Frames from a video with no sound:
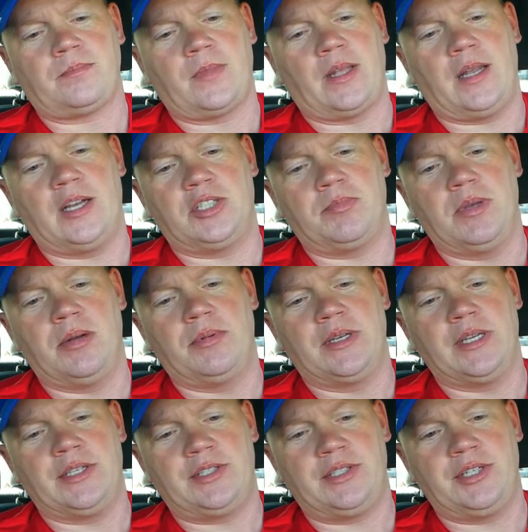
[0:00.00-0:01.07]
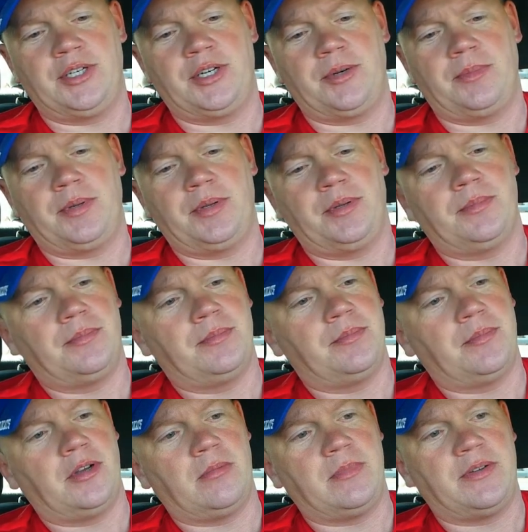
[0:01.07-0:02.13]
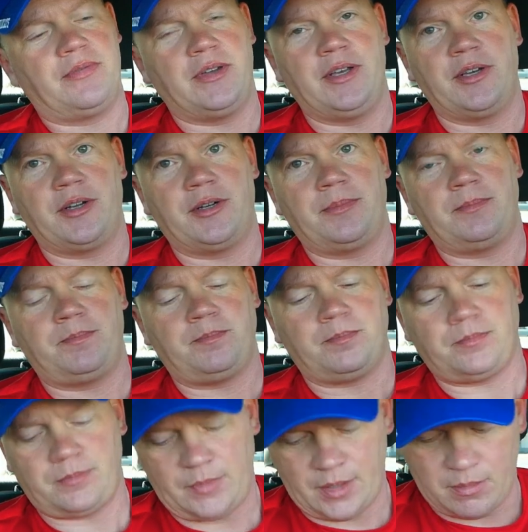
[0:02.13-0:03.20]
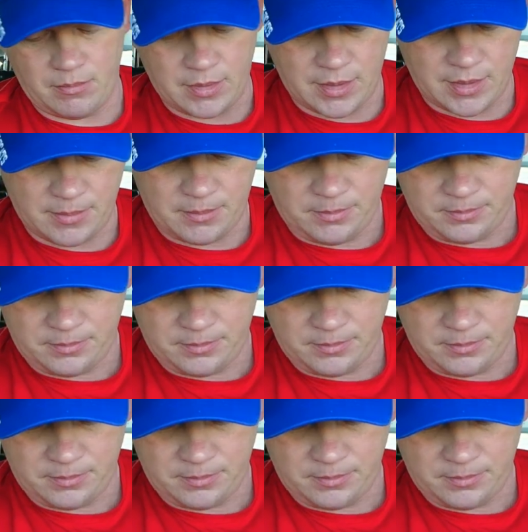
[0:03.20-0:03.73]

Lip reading: and I should be able to get syrup on my finger. But